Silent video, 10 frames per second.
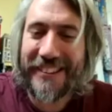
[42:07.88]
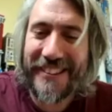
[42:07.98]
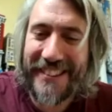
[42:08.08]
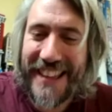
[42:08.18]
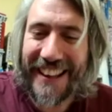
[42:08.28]

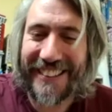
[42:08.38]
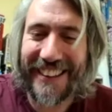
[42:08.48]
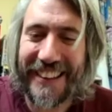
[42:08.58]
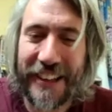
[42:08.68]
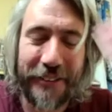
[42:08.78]
thing. It's
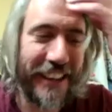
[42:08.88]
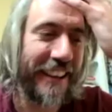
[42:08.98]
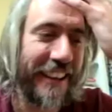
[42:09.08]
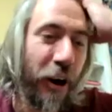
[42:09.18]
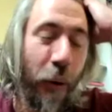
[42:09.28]
like, you know, yeah.
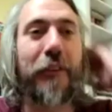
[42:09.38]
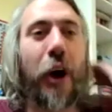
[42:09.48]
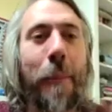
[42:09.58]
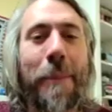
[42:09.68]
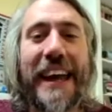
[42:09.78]
saying, oh, I've
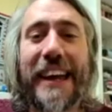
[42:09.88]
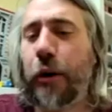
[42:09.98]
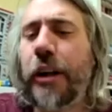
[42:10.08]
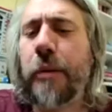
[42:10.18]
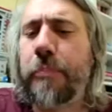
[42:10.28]
got a beard.
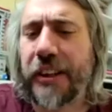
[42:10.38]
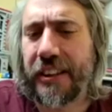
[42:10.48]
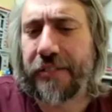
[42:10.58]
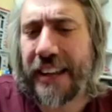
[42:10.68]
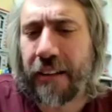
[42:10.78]
Oh, don't put
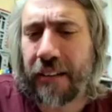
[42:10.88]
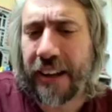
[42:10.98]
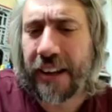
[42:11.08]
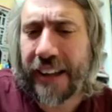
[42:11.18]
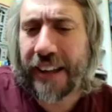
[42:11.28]
yourself down
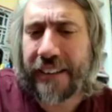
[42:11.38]
like that.